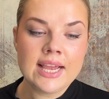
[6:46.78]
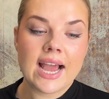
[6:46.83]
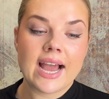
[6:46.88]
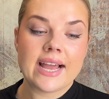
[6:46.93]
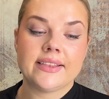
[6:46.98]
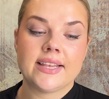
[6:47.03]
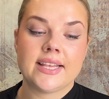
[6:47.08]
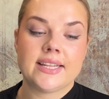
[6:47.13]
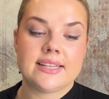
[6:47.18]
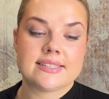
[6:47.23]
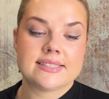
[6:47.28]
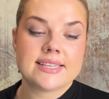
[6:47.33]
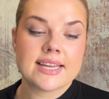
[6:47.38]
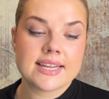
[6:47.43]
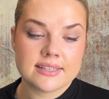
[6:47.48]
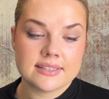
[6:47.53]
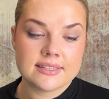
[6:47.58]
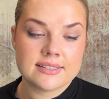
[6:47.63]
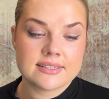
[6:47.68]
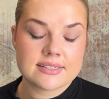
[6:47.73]
And then the
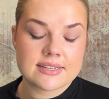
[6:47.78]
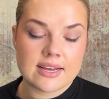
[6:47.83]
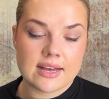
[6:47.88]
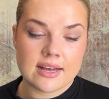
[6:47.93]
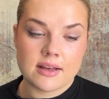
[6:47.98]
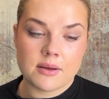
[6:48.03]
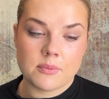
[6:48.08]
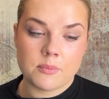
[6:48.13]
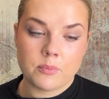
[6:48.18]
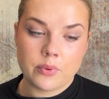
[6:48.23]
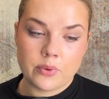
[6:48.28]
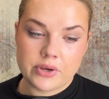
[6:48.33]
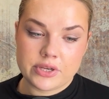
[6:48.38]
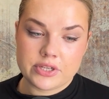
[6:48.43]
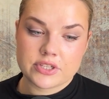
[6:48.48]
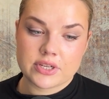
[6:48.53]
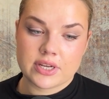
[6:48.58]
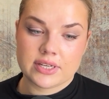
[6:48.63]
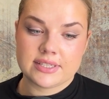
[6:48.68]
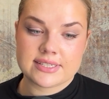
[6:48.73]
second point
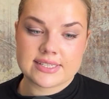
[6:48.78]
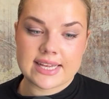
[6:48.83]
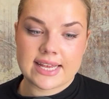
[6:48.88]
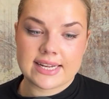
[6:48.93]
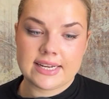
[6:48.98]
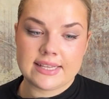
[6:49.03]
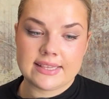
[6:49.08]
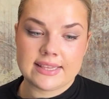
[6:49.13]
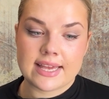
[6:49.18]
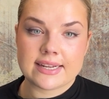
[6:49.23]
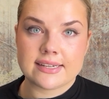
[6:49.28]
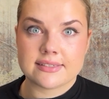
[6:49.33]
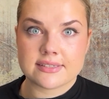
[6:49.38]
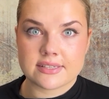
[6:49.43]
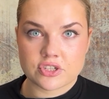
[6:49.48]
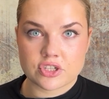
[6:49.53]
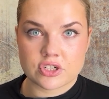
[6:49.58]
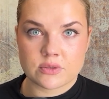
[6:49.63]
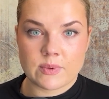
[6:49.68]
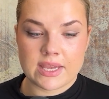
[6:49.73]
to understanding their
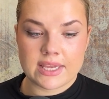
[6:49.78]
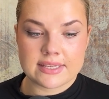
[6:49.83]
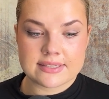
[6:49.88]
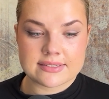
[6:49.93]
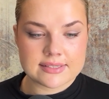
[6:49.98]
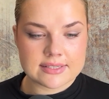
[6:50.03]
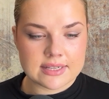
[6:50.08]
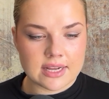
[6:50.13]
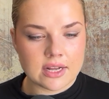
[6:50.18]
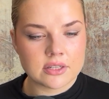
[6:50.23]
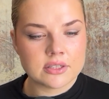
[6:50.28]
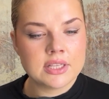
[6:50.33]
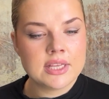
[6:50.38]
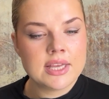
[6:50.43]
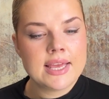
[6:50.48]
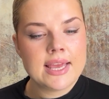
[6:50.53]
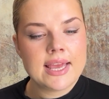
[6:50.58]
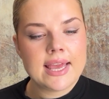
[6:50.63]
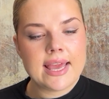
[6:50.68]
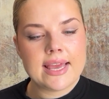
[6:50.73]
decision-making style
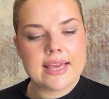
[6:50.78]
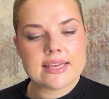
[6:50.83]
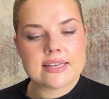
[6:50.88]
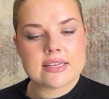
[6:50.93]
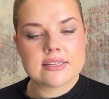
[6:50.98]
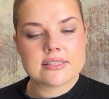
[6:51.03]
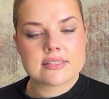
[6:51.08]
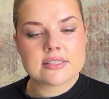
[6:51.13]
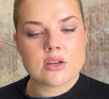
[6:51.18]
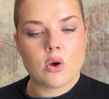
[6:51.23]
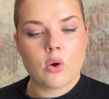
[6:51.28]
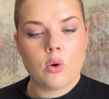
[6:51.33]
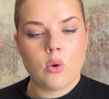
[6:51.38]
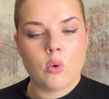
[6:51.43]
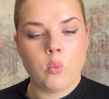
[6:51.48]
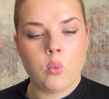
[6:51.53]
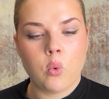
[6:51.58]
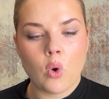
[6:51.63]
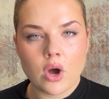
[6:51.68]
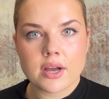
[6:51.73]
is
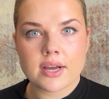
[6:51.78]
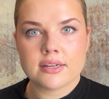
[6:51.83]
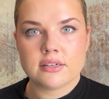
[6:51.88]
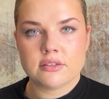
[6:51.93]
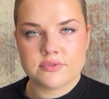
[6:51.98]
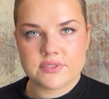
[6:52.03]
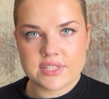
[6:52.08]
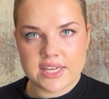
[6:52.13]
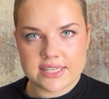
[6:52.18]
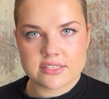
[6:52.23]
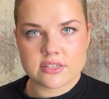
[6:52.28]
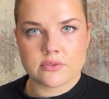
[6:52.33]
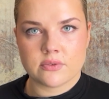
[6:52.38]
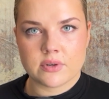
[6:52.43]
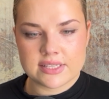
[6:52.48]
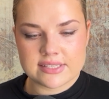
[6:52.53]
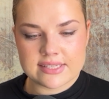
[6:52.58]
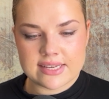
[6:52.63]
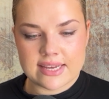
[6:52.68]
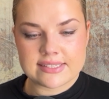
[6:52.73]
what kind of data or
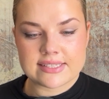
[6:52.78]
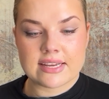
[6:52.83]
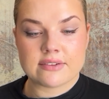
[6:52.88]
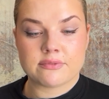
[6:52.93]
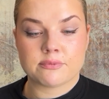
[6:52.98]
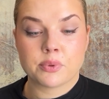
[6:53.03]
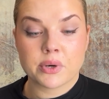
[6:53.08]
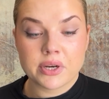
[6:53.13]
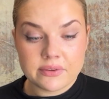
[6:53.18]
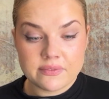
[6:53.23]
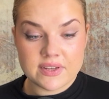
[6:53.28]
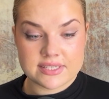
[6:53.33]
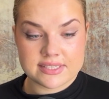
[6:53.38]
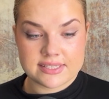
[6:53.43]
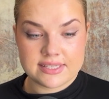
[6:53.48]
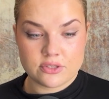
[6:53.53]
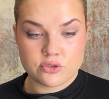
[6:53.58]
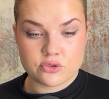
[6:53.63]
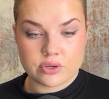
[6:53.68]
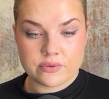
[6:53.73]
insights have
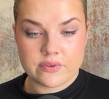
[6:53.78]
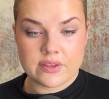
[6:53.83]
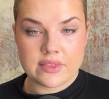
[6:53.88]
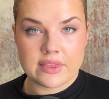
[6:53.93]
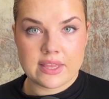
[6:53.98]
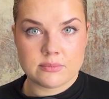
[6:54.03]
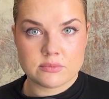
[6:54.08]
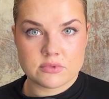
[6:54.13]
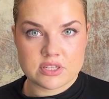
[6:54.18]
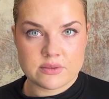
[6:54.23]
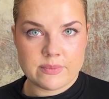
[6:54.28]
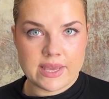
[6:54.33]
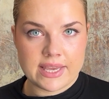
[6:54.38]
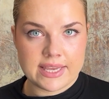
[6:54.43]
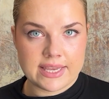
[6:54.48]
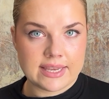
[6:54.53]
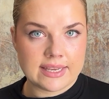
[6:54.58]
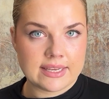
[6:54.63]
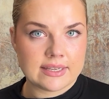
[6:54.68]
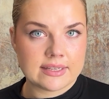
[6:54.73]
previously driven them to
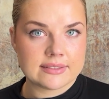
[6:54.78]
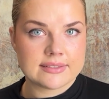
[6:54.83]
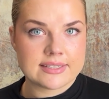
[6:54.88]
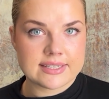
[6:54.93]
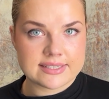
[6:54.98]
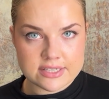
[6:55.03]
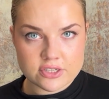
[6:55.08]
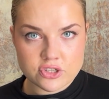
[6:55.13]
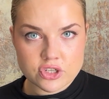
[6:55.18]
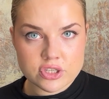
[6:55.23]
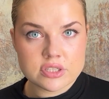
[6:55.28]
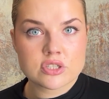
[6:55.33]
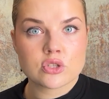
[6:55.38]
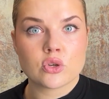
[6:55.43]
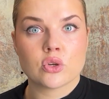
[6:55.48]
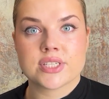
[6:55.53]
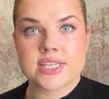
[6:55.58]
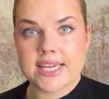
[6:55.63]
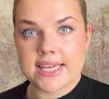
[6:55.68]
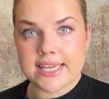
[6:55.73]
making decisions
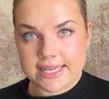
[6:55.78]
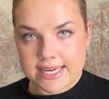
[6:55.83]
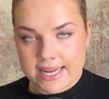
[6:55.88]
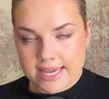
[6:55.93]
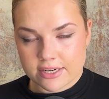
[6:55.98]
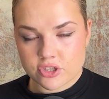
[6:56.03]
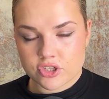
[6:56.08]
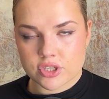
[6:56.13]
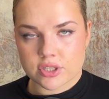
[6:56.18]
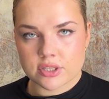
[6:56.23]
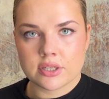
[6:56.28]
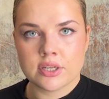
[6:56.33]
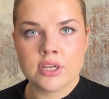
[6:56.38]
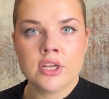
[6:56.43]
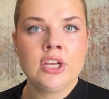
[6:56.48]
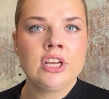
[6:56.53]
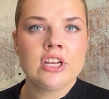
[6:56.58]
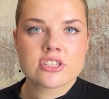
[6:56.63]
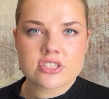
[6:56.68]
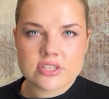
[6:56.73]
or taking action.
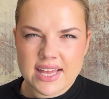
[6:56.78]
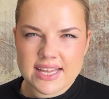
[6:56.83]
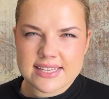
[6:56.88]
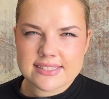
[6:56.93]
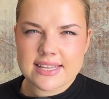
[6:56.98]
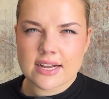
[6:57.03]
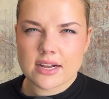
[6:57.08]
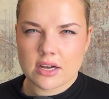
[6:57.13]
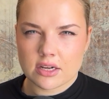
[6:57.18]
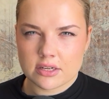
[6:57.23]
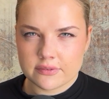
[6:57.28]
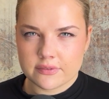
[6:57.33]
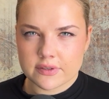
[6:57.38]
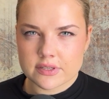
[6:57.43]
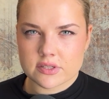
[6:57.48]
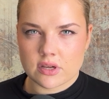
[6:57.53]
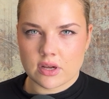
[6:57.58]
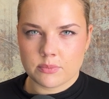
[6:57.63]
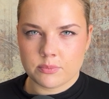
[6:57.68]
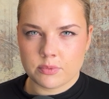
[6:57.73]
So that's that kind of
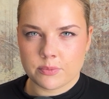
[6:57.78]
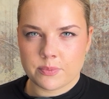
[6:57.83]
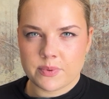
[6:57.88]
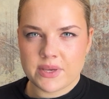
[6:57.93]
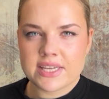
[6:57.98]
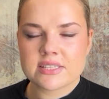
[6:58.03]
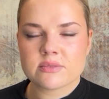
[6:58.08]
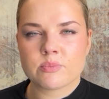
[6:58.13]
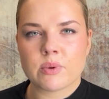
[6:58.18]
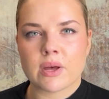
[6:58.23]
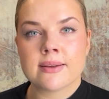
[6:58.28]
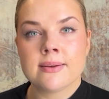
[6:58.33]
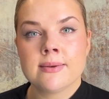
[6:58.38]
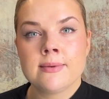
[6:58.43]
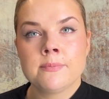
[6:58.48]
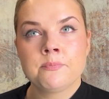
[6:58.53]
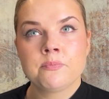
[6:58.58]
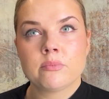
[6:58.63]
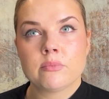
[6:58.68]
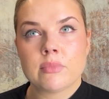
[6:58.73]
example piece, but
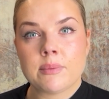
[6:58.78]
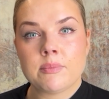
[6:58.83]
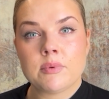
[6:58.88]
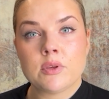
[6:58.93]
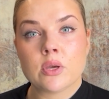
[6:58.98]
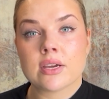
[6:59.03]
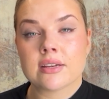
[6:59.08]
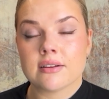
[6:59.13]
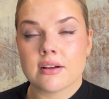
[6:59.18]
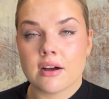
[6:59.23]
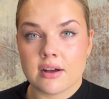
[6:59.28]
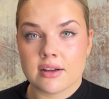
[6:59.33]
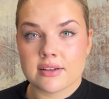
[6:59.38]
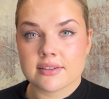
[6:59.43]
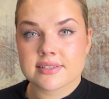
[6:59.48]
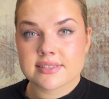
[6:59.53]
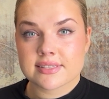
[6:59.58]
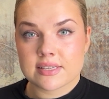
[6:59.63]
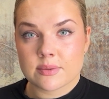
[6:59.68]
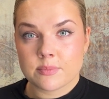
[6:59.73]
maybe you can
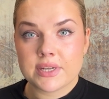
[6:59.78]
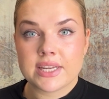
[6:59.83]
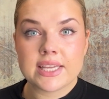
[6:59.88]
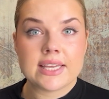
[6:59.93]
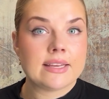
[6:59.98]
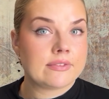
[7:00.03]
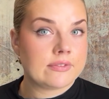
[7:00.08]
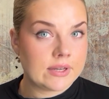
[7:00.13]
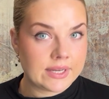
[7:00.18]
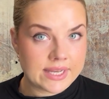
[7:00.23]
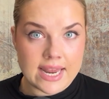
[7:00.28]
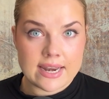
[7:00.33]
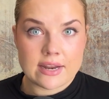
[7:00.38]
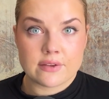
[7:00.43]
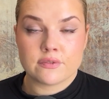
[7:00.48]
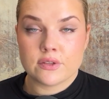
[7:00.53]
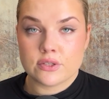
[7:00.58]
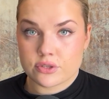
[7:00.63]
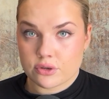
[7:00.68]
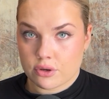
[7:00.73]
ask somebody
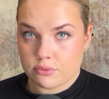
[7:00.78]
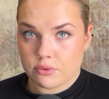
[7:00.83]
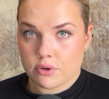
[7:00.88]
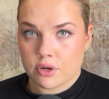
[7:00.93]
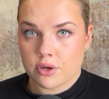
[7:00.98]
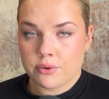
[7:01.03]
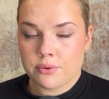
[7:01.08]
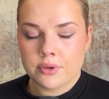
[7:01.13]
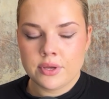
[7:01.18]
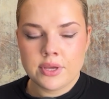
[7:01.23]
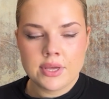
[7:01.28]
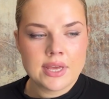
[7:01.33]
if you don't know,